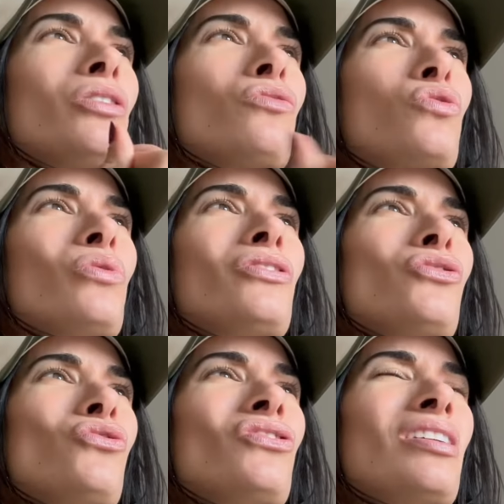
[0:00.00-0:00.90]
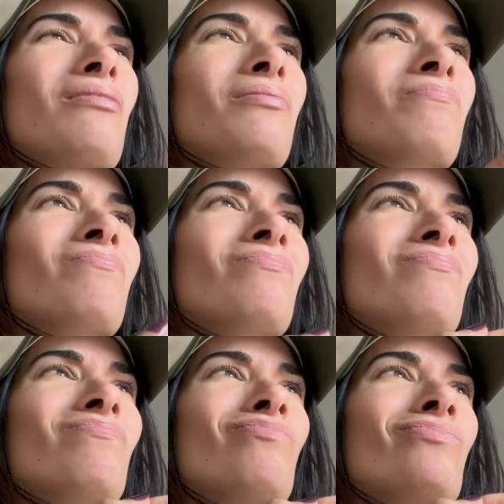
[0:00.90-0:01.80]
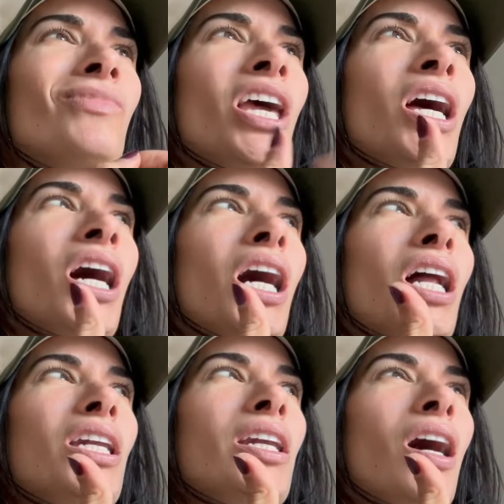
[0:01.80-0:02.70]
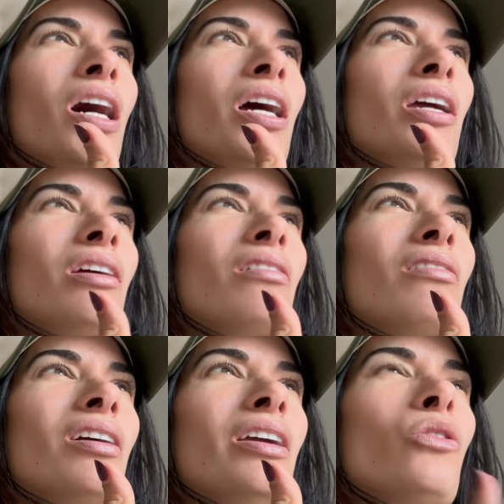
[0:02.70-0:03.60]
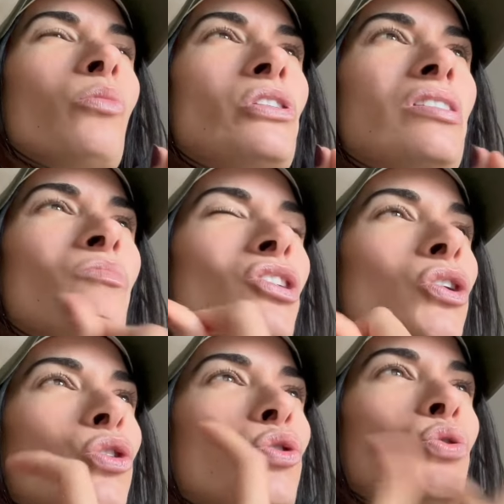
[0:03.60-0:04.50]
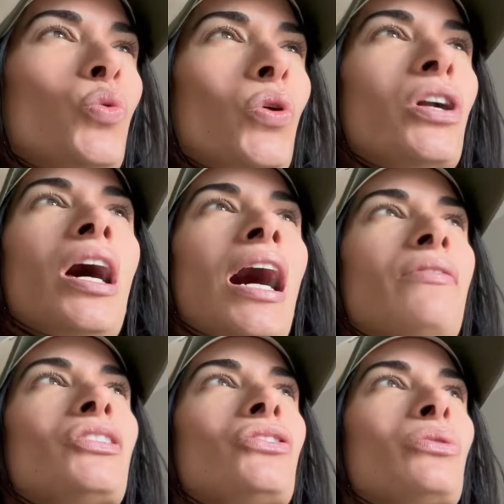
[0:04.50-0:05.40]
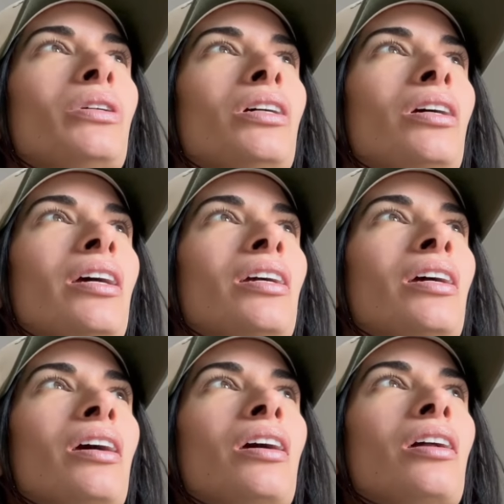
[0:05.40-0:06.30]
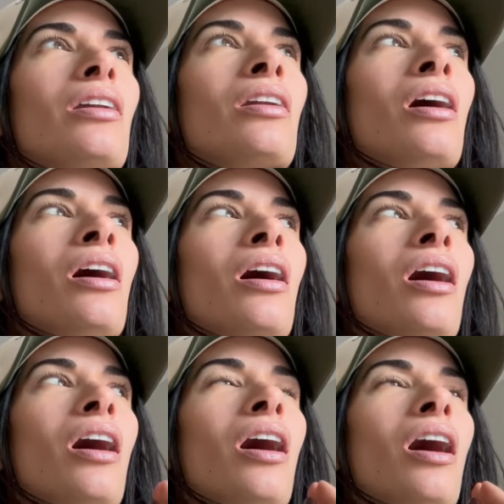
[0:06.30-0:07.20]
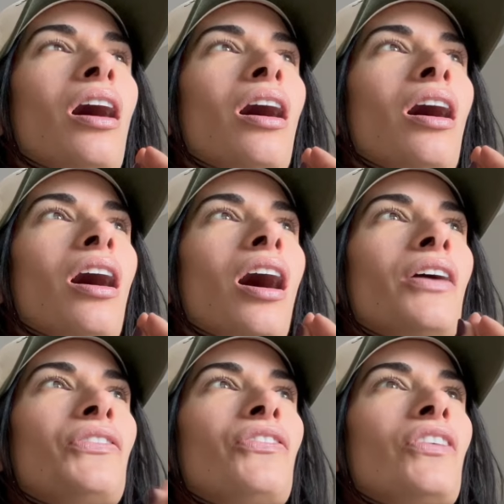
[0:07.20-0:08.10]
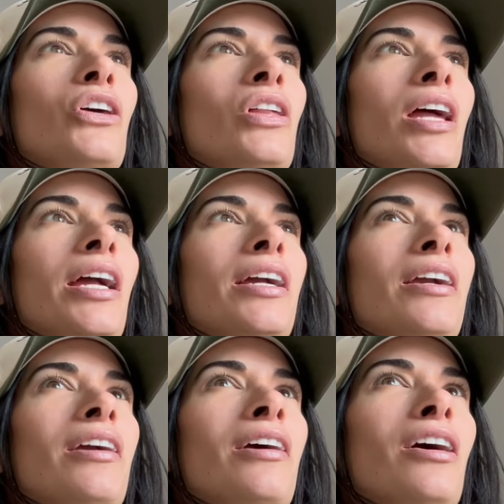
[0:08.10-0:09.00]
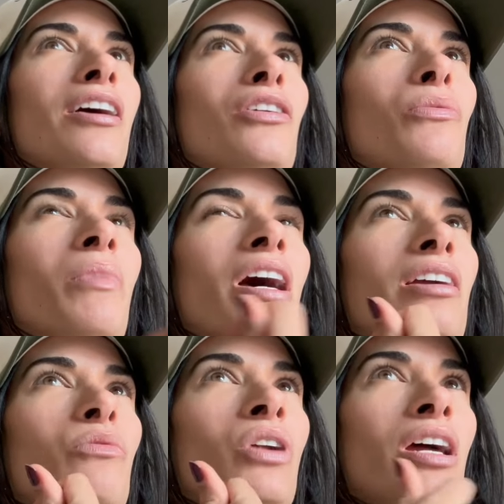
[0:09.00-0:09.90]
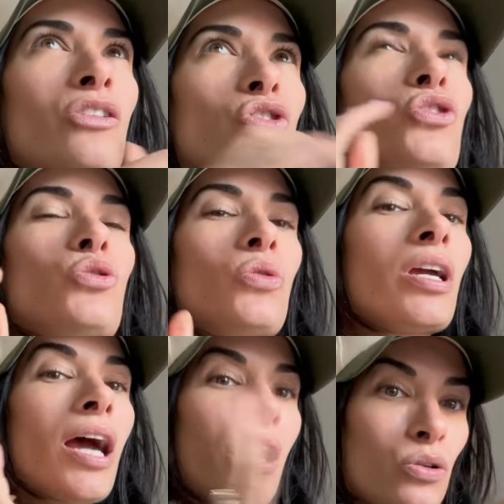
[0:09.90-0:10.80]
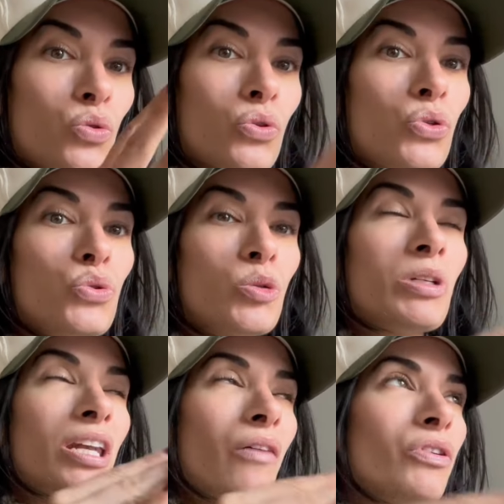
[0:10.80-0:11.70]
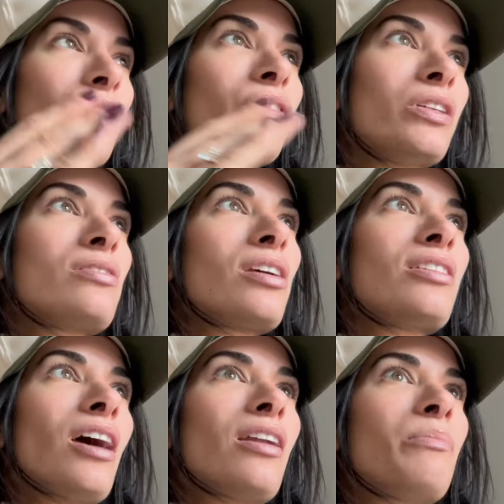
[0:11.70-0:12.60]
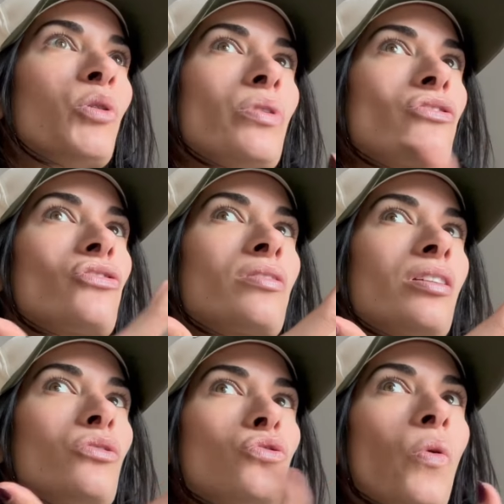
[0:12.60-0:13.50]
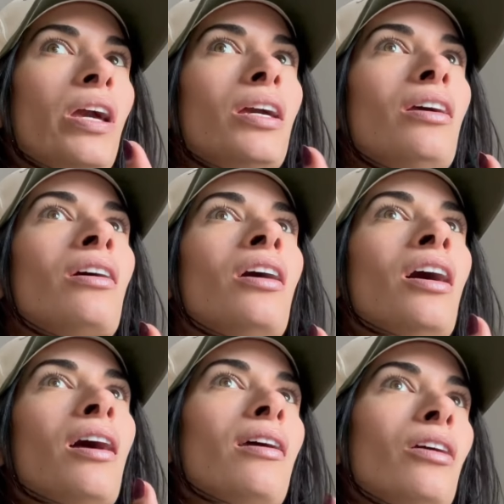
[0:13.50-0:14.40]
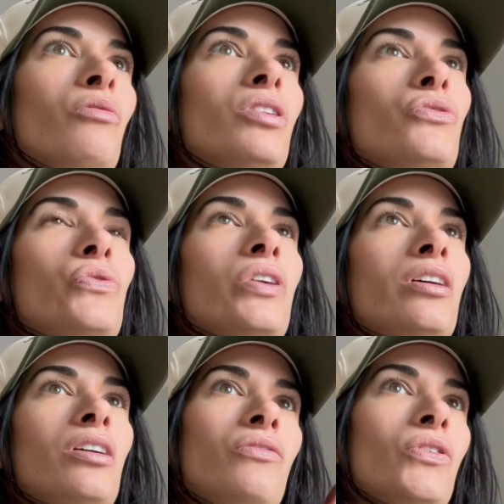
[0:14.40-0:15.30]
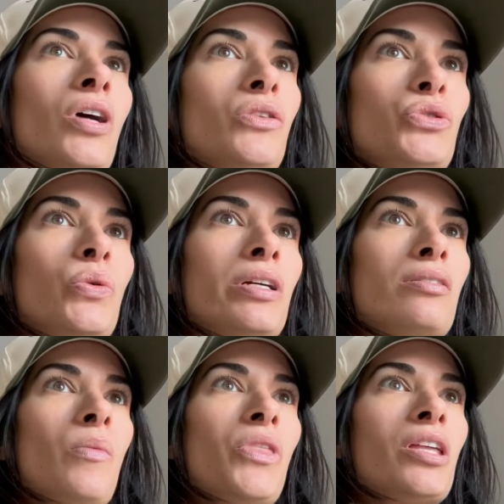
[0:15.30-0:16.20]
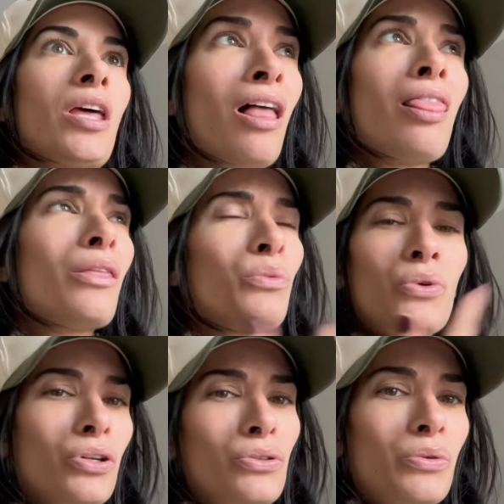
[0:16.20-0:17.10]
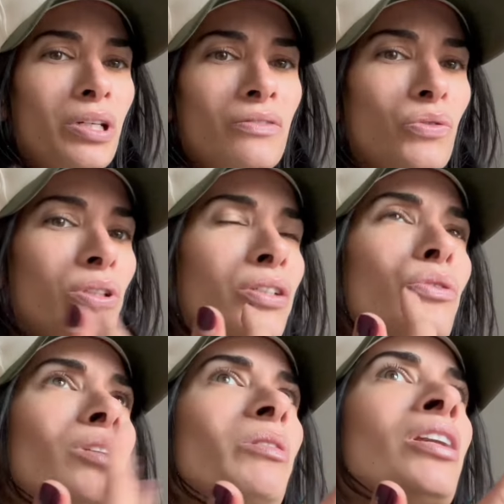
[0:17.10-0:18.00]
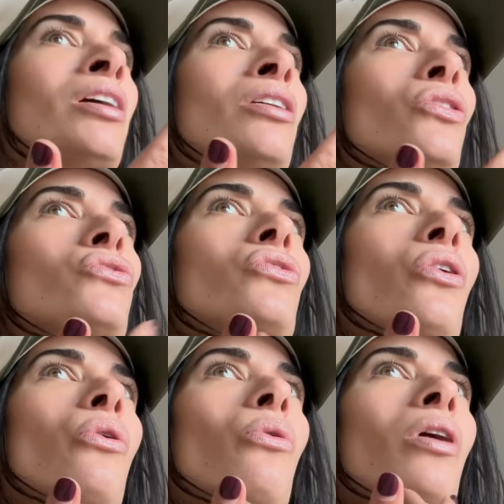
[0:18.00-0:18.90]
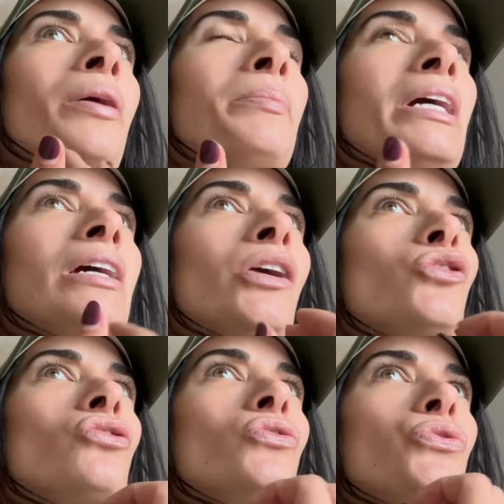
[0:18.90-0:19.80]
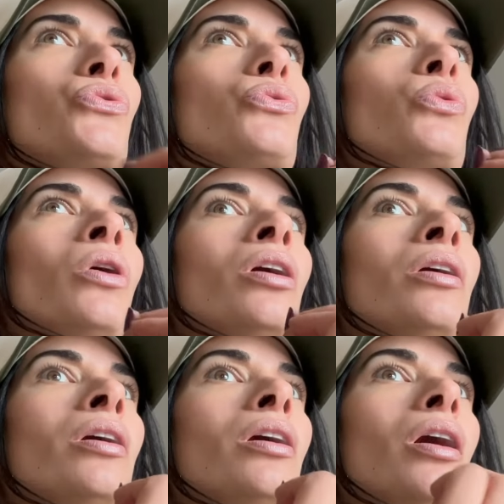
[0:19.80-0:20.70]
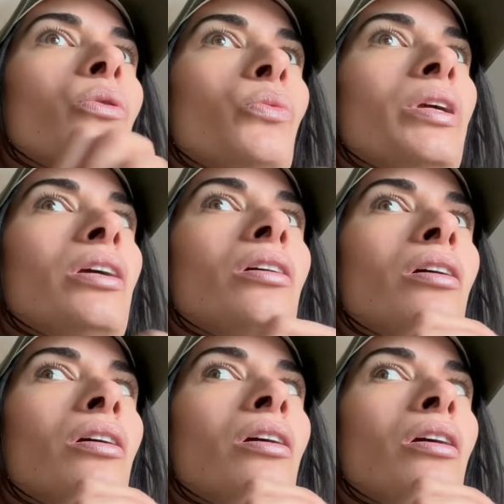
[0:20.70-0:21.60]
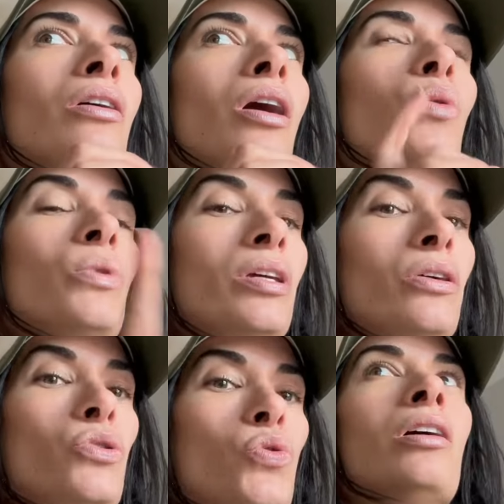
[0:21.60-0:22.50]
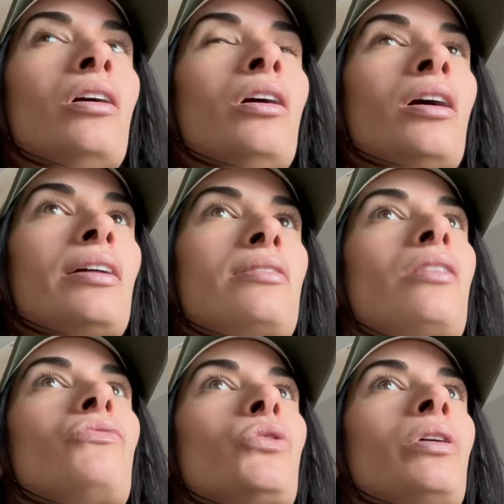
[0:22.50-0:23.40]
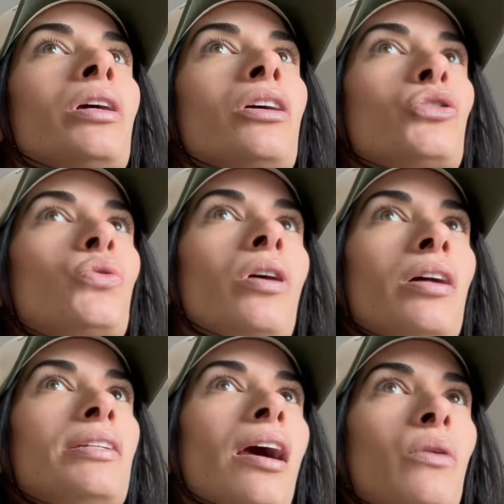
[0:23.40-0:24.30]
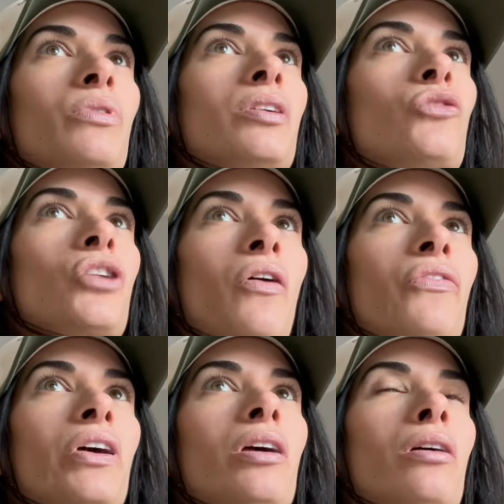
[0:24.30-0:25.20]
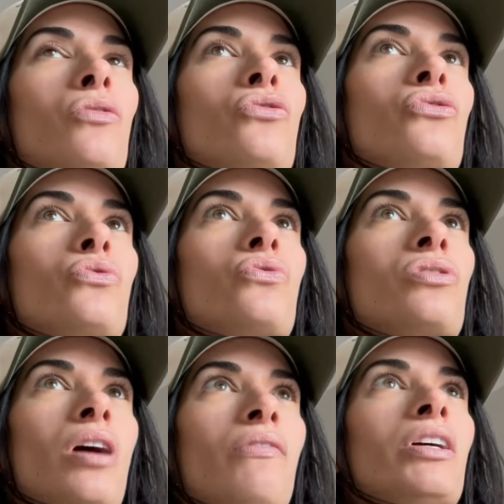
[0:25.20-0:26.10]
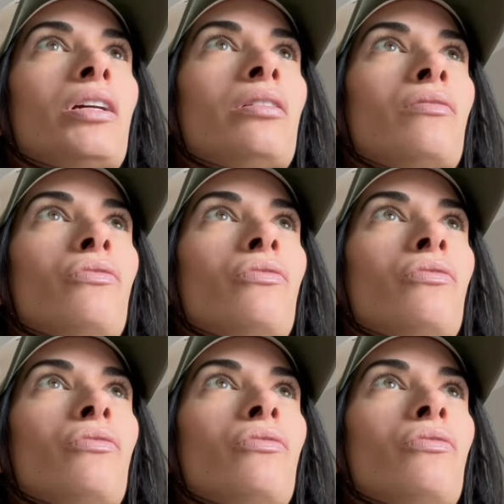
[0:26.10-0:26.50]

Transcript: the shorts are just like not, it almost seems like a chore to have to do it. And I feel like you might, when I actually do like actual YouTube, it never feels like that. I'm always just like enjoying it. And I really do think like if you're not enjoying something, that, then what are you doing it for? You know what I mean? So I might actually do a week, a weekly short. Instead of doing a short a day with each outfit, I'll just do seven